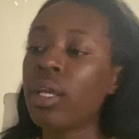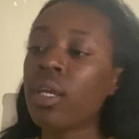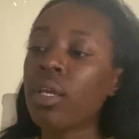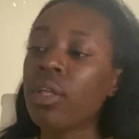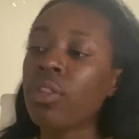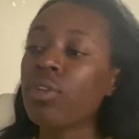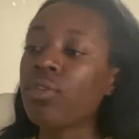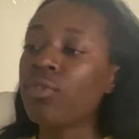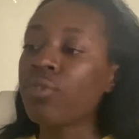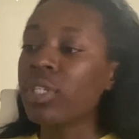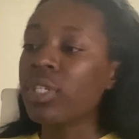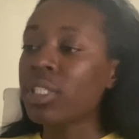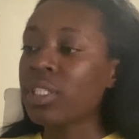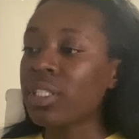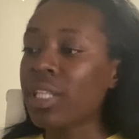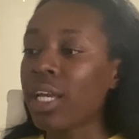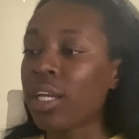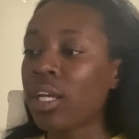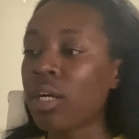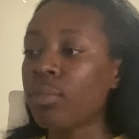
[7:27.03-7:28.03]
The risks
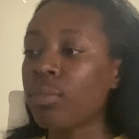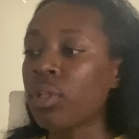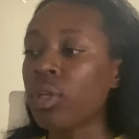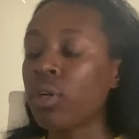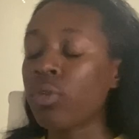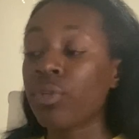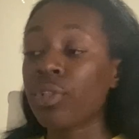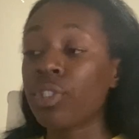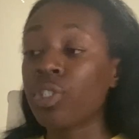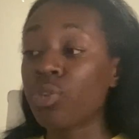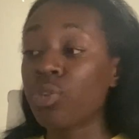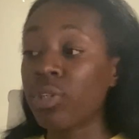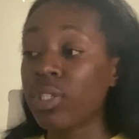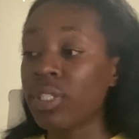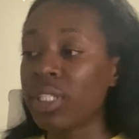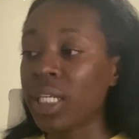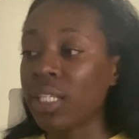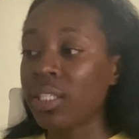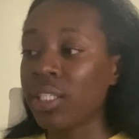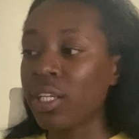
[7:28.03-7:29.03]
that come along with short
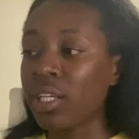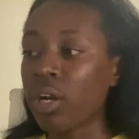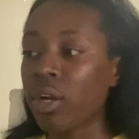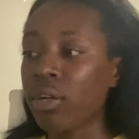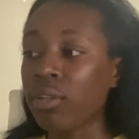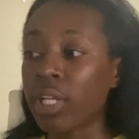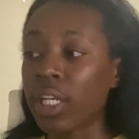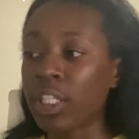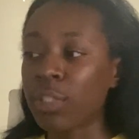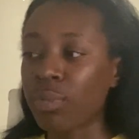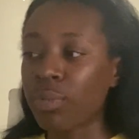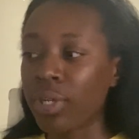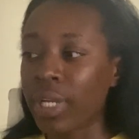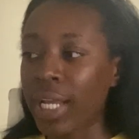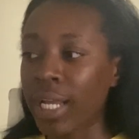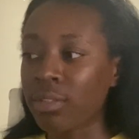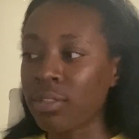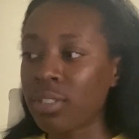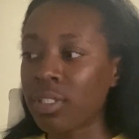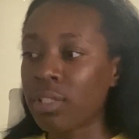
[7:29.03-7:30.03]
selling are less
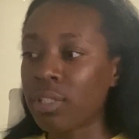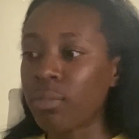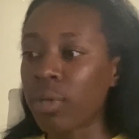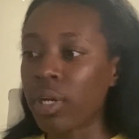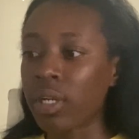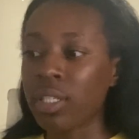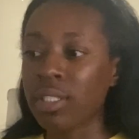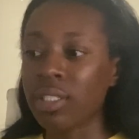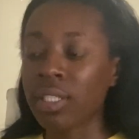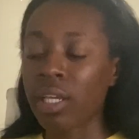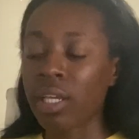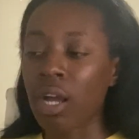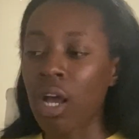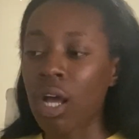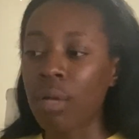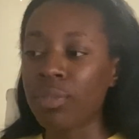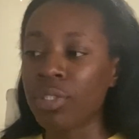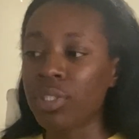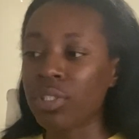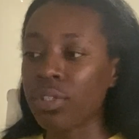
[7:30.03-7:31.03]
pronounced in markets like
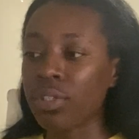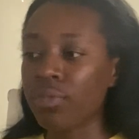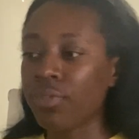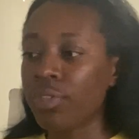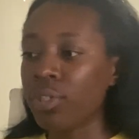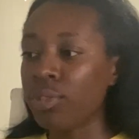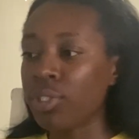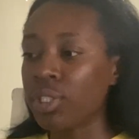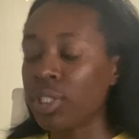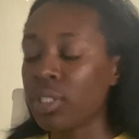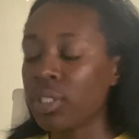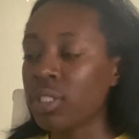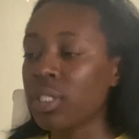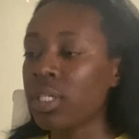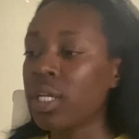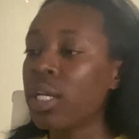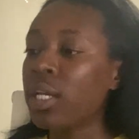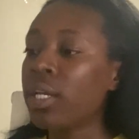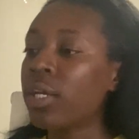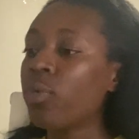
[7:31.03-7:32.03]
options and futures,
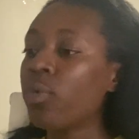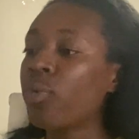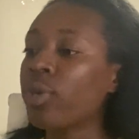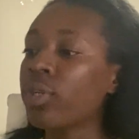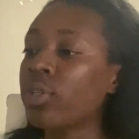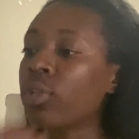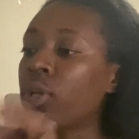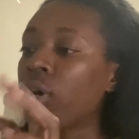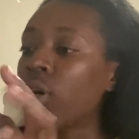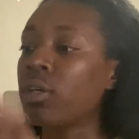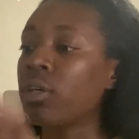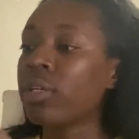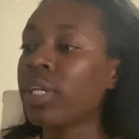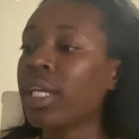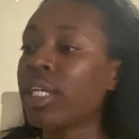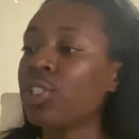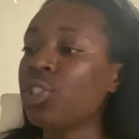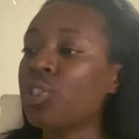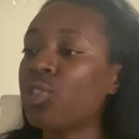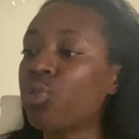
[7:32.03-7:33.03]
where long
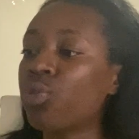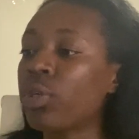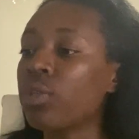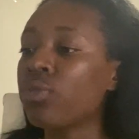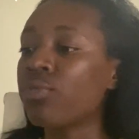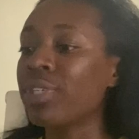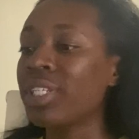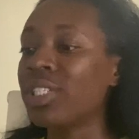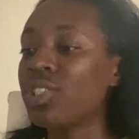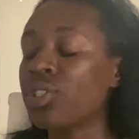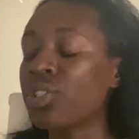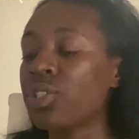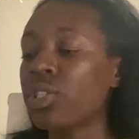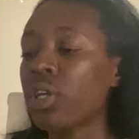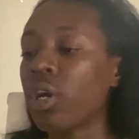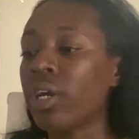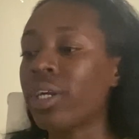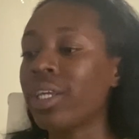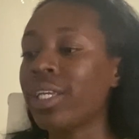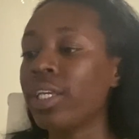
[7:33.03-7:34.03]
and short risks
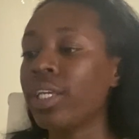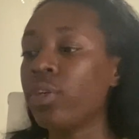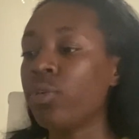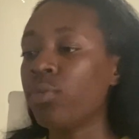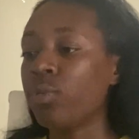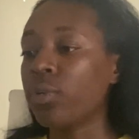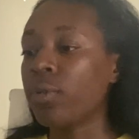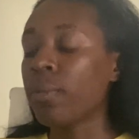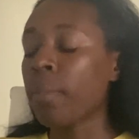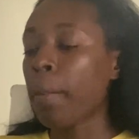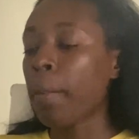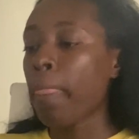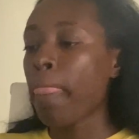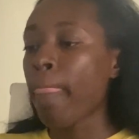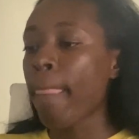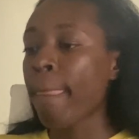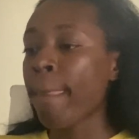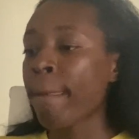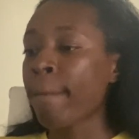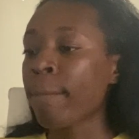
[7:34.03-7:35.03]
are equal.
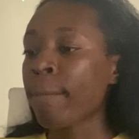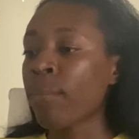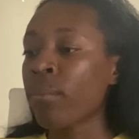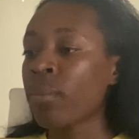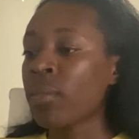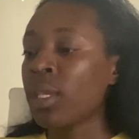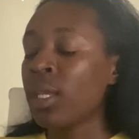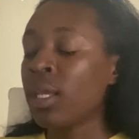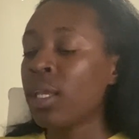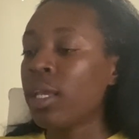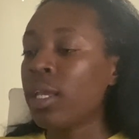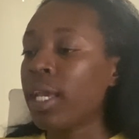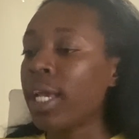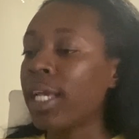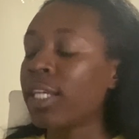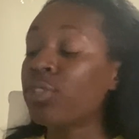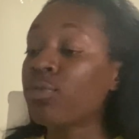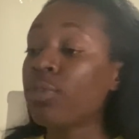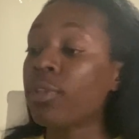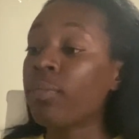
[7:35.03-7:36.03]

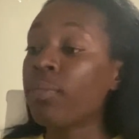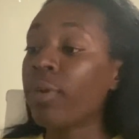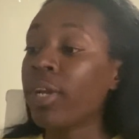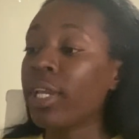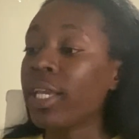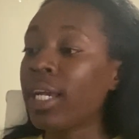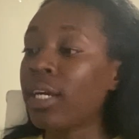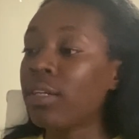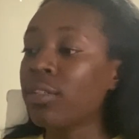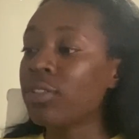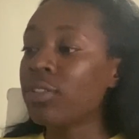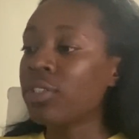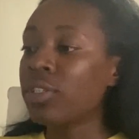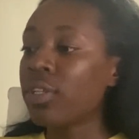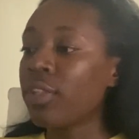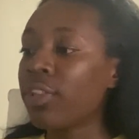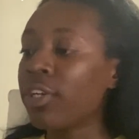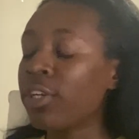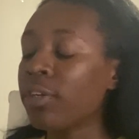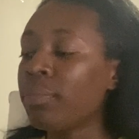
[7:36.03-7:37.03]
As with breakouts,
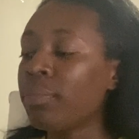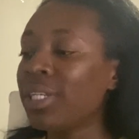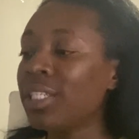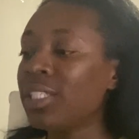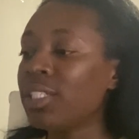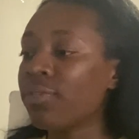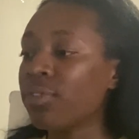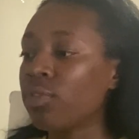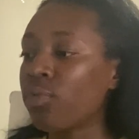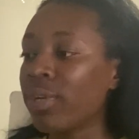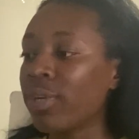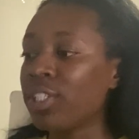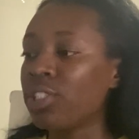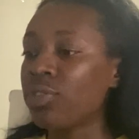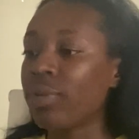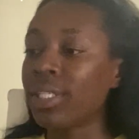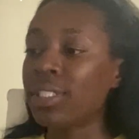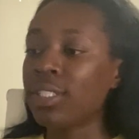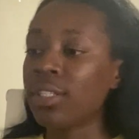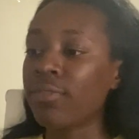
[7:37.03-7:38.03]
there are many different ways to
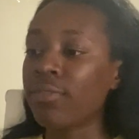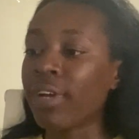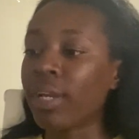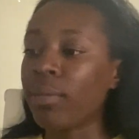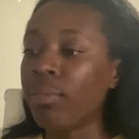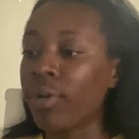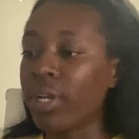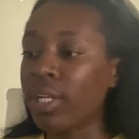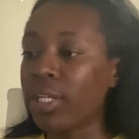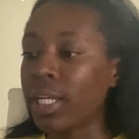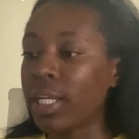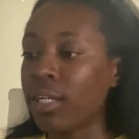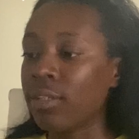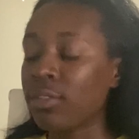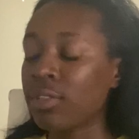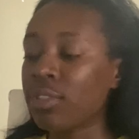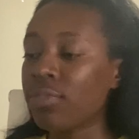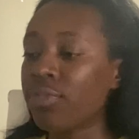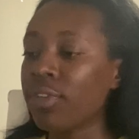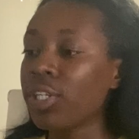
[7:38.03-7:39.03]
identify
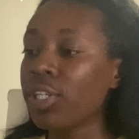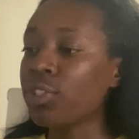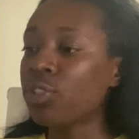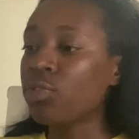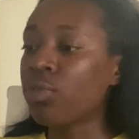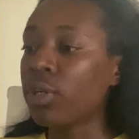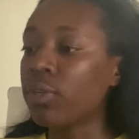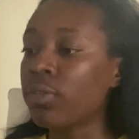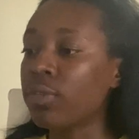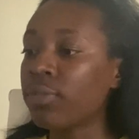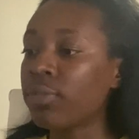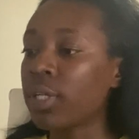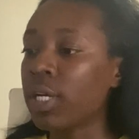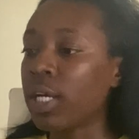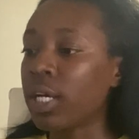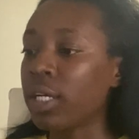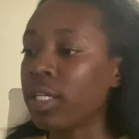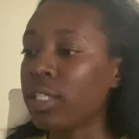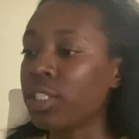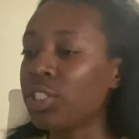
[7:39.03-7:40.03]
breakdowns. Figure 12
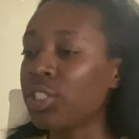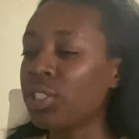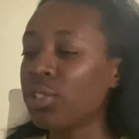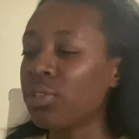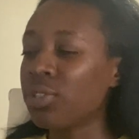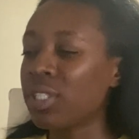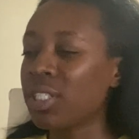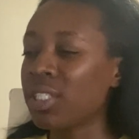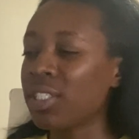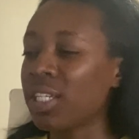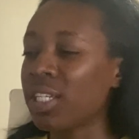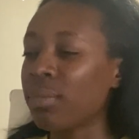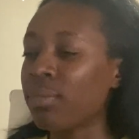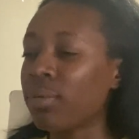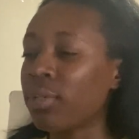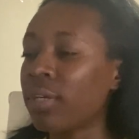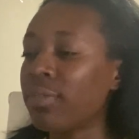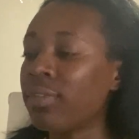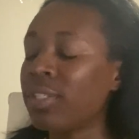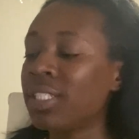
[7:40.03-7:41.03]
shows an example
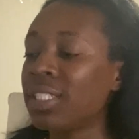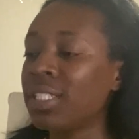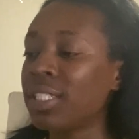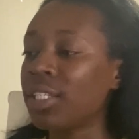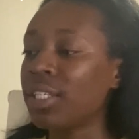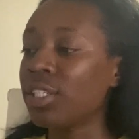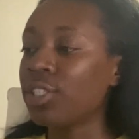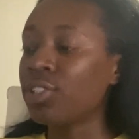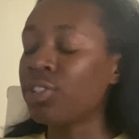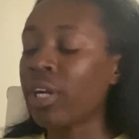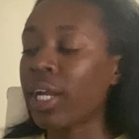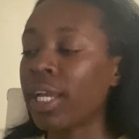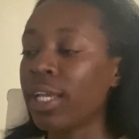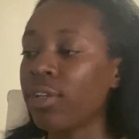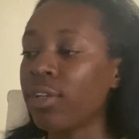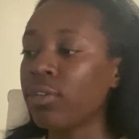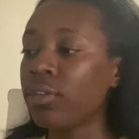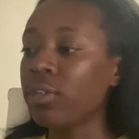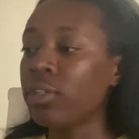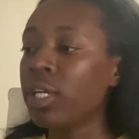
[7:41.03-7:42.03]
of a descending
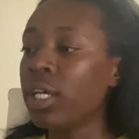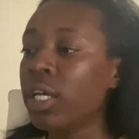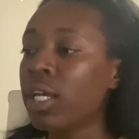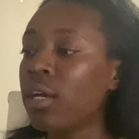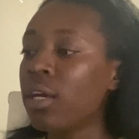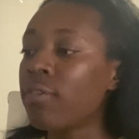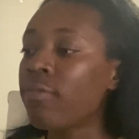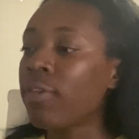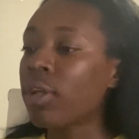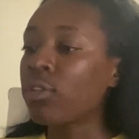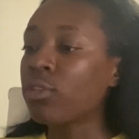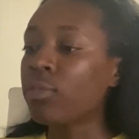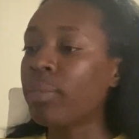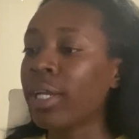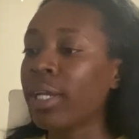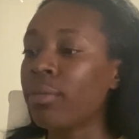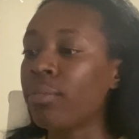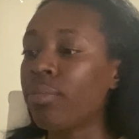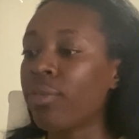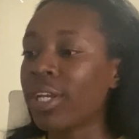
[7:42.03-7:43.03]
triangle, followed by
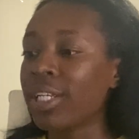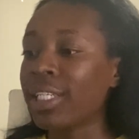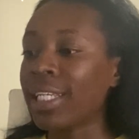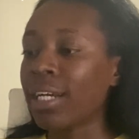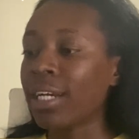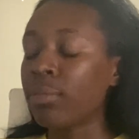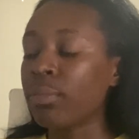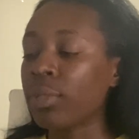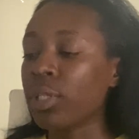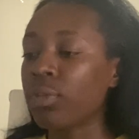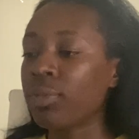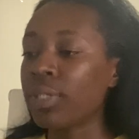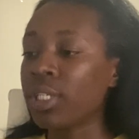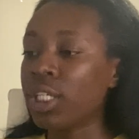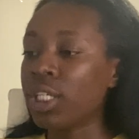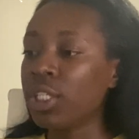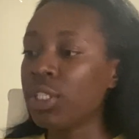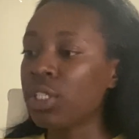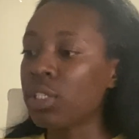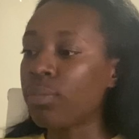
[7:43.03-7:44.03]
a breakdown below a
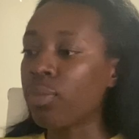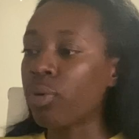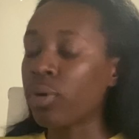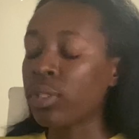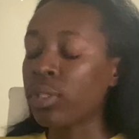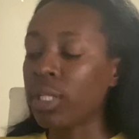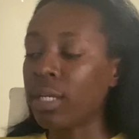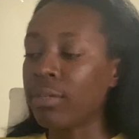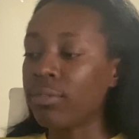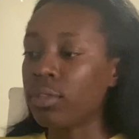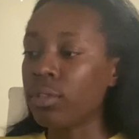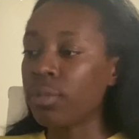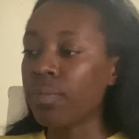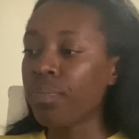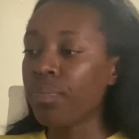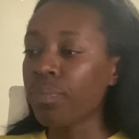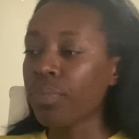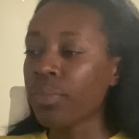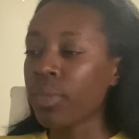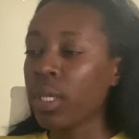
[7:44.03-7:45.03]
key support level.
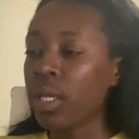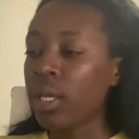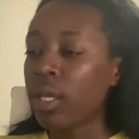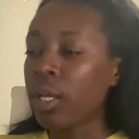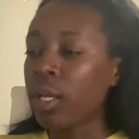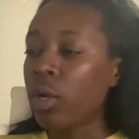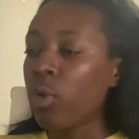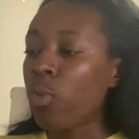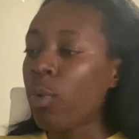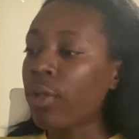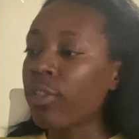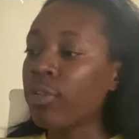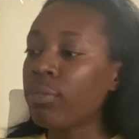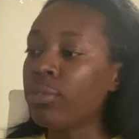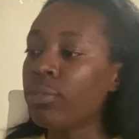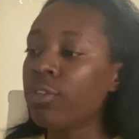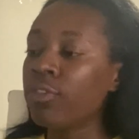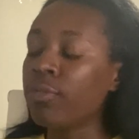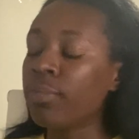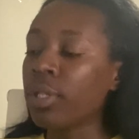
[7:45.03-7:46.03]
While the
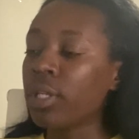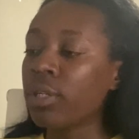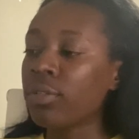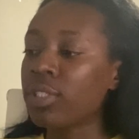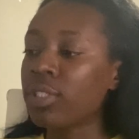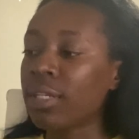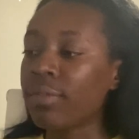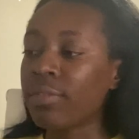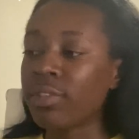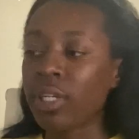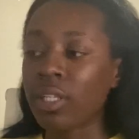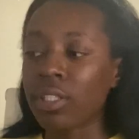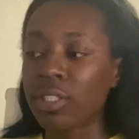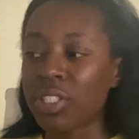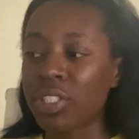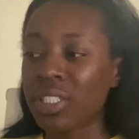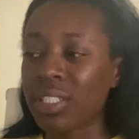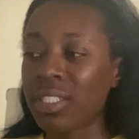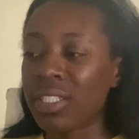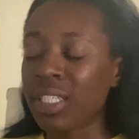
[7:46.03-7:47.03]
move below
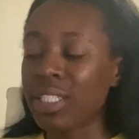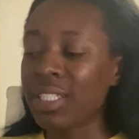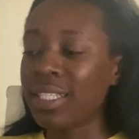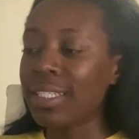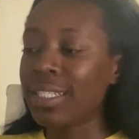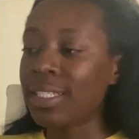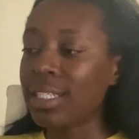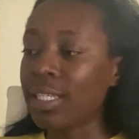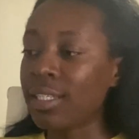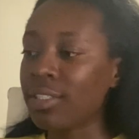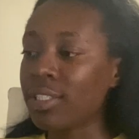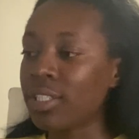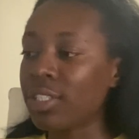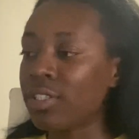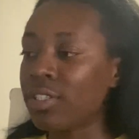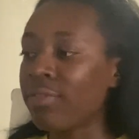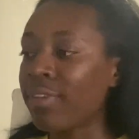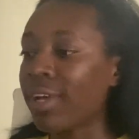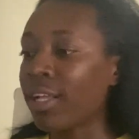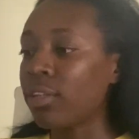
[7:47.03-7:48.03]
$7.60 is a
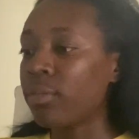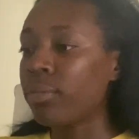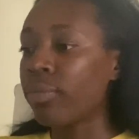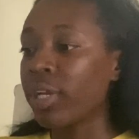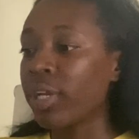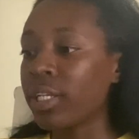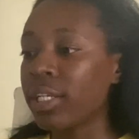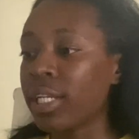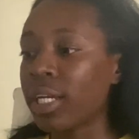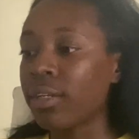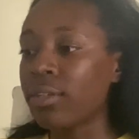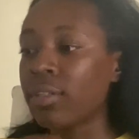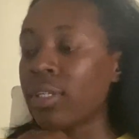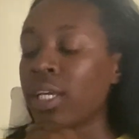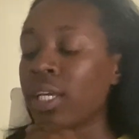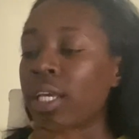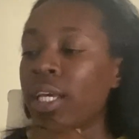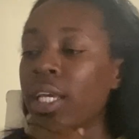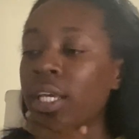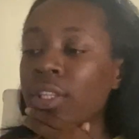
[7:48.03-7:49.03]
valid breakdown,
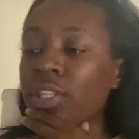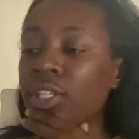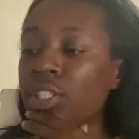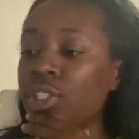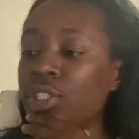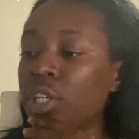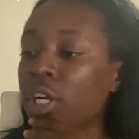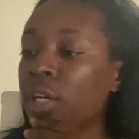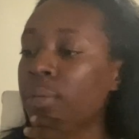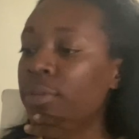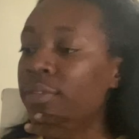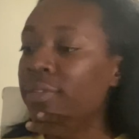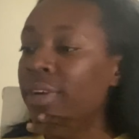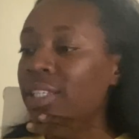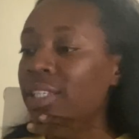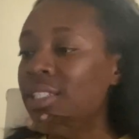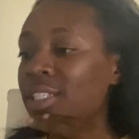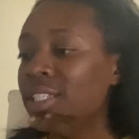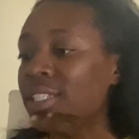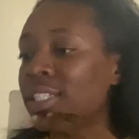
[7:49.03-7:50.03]
this chart
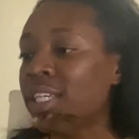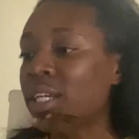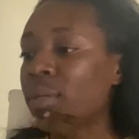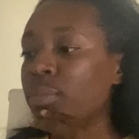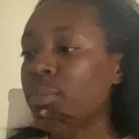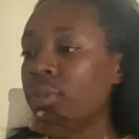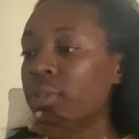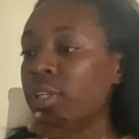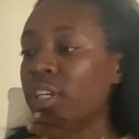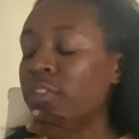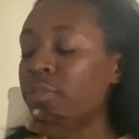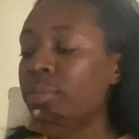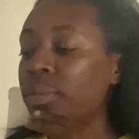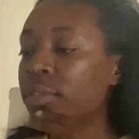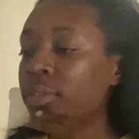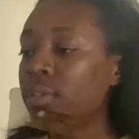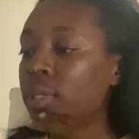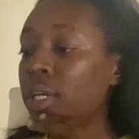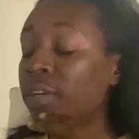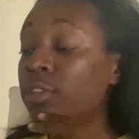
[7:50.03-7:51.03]
provides an example of
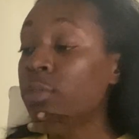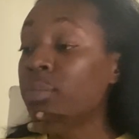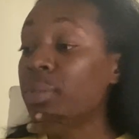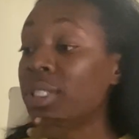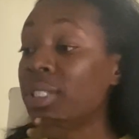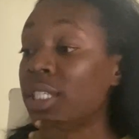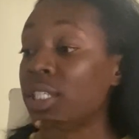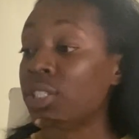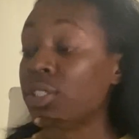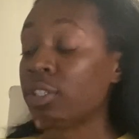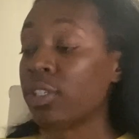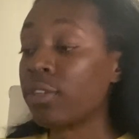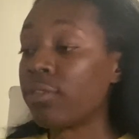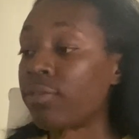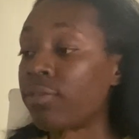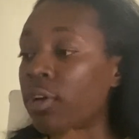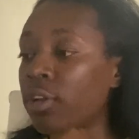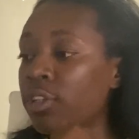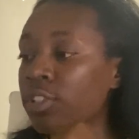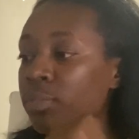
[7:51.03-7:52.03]
a potentially
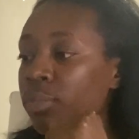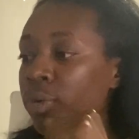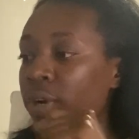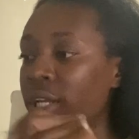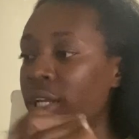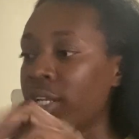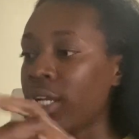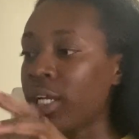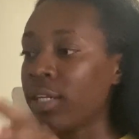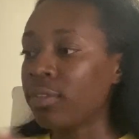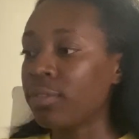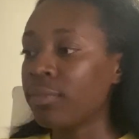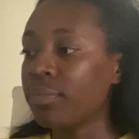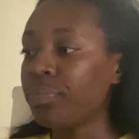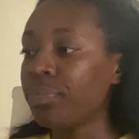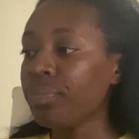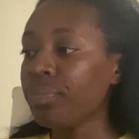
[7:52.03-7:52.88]
false breakdown.